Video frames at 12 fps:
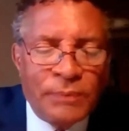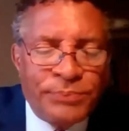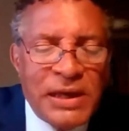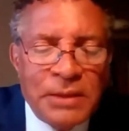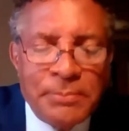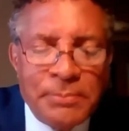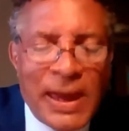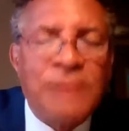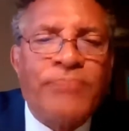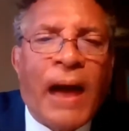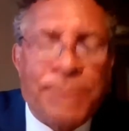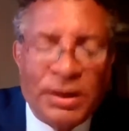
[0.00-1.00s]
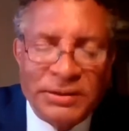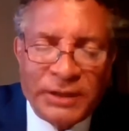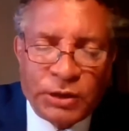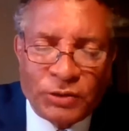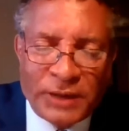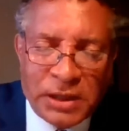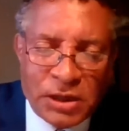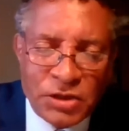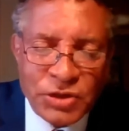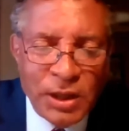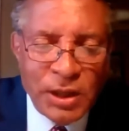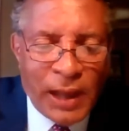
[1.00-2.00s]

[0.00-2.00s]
being made by political leaders